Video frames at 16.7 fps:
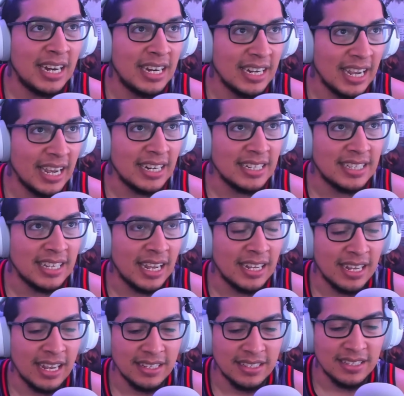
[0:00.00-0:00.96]
and again,
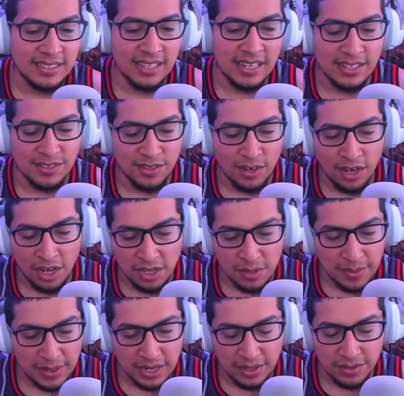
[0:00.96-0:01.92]
it's
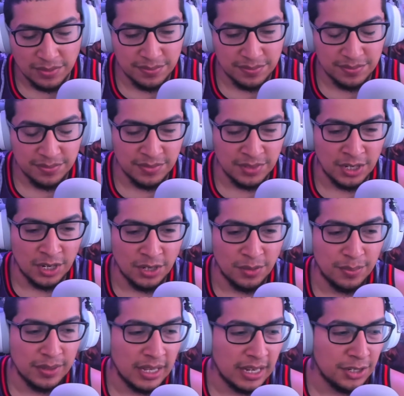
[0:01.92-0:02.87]
all about, you
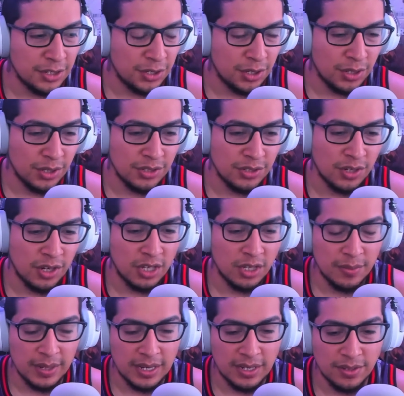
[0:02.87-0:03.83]
know, pleasure. It's
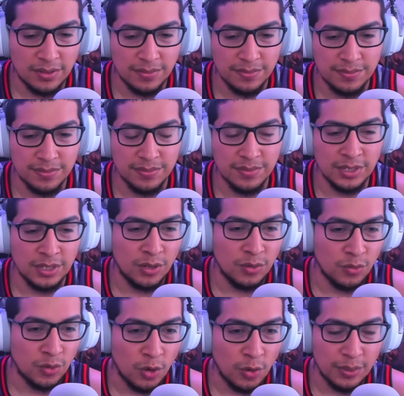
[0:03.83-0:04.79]
all about, you
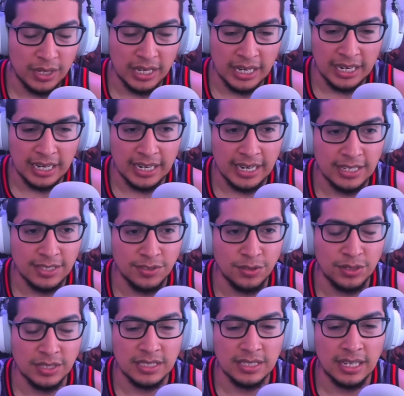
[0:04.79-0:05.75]
know, role playing, I
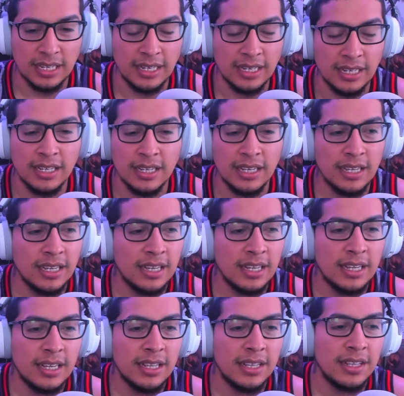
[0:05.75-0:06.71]
guess you can say.
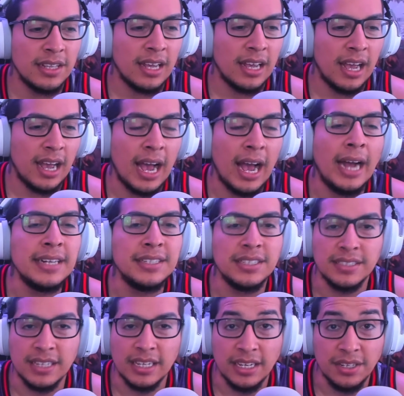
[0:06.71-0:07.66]
I
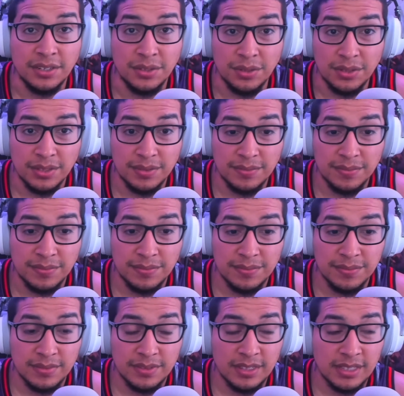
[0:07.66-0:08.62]
just can't do
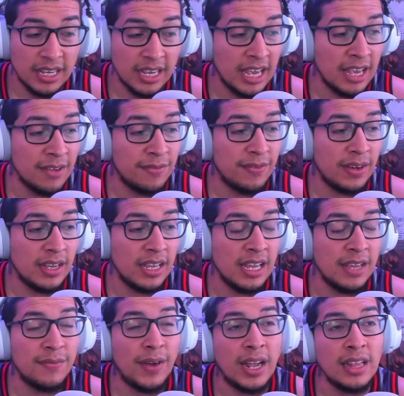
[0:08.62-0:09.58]
it.
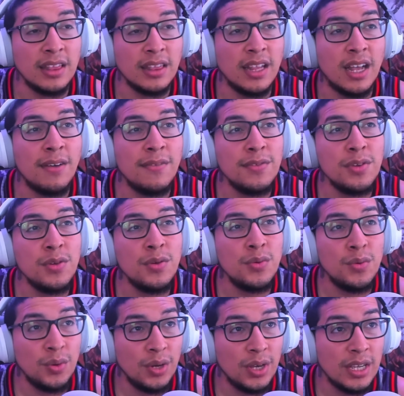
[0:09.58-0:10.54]
If I love
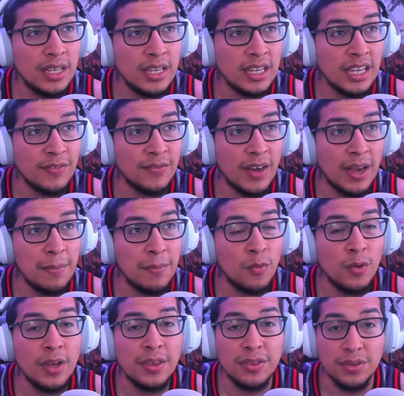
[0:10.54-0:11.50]
you, if
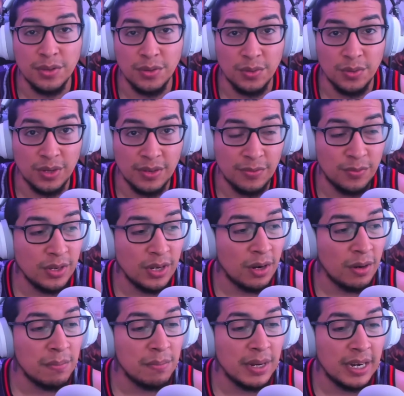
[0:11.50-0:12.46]
I'm with you, if we
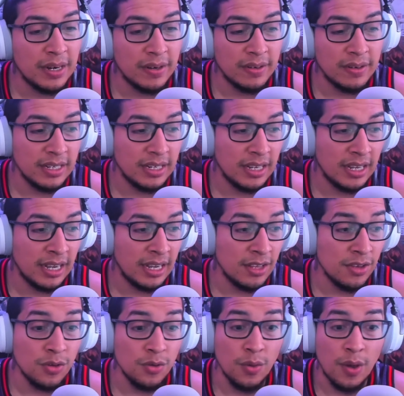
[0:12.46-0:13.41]
are married
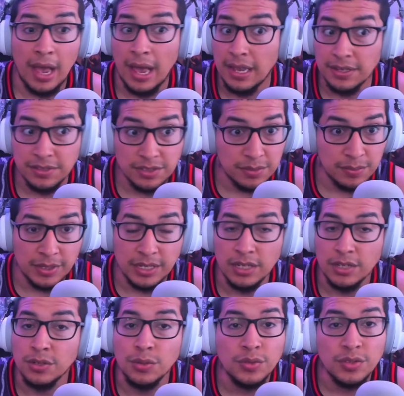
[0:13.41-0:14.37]
and you ask
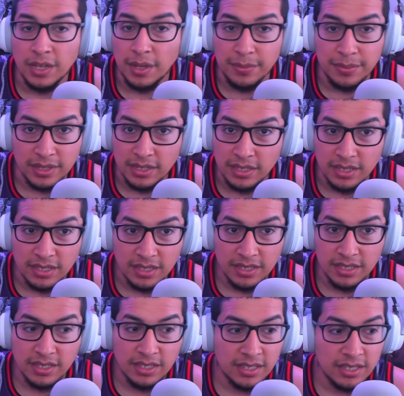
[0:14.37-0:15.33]
me to do something,
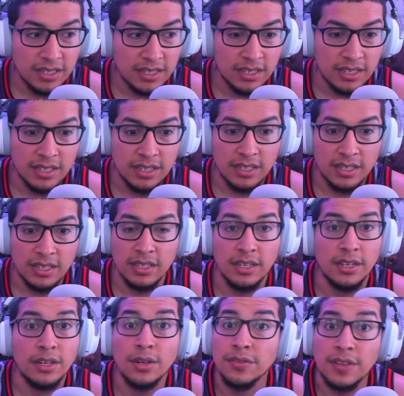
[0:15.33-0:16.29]

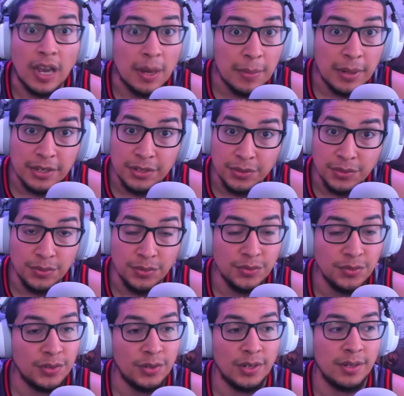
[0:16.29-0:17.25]
you know, tie my
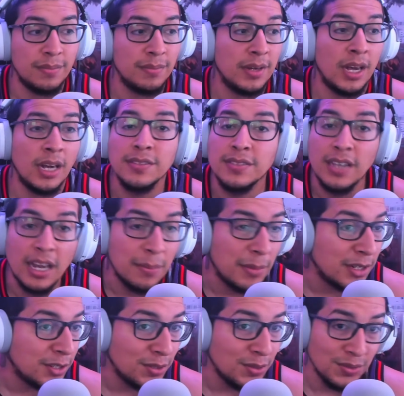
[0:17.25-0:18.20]
shoes or untie
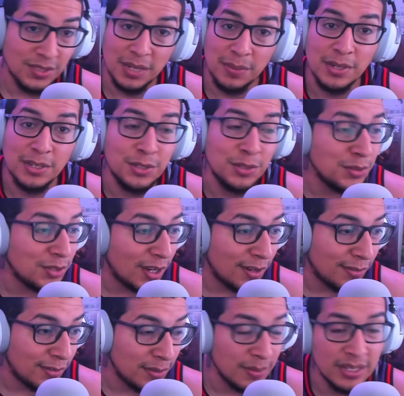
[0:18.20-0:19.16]
my shoes, take my shoes
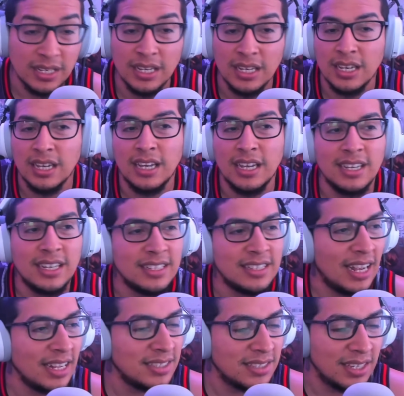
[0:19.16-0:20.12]
off for me,
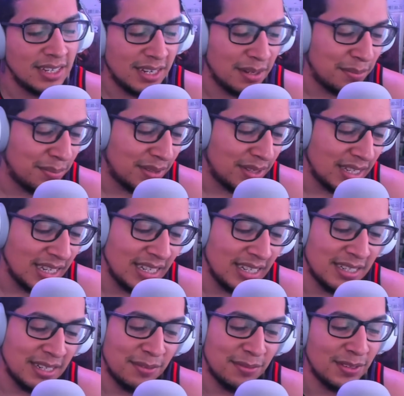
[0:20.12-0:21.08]
that's a
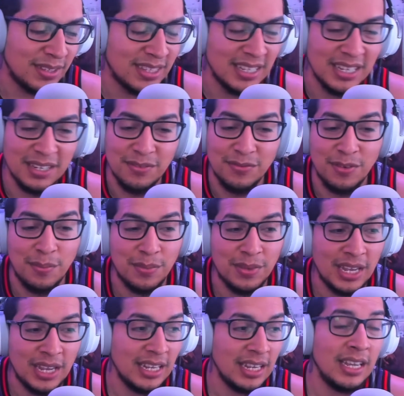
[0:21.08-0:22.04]
complete different thing
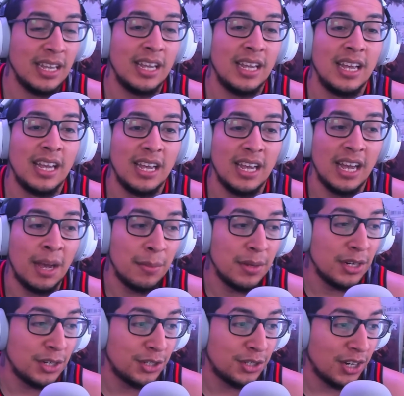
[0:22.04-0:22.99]
from, like,
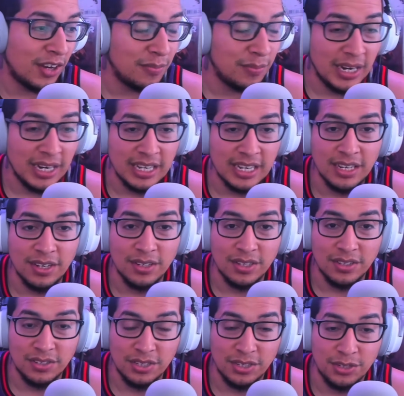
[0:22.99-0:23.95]
I'm going to shove my
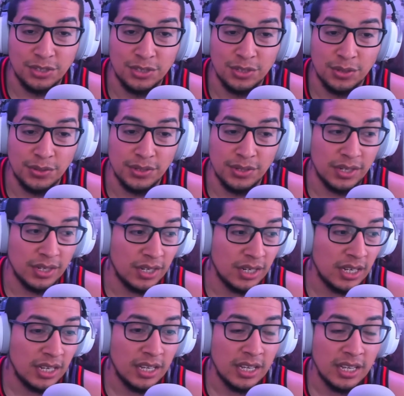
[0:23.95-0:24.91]
heel into your
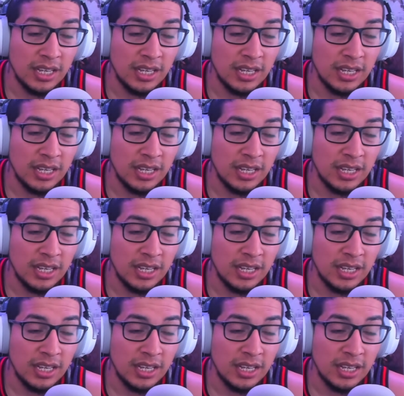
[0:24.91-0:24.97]
shoulder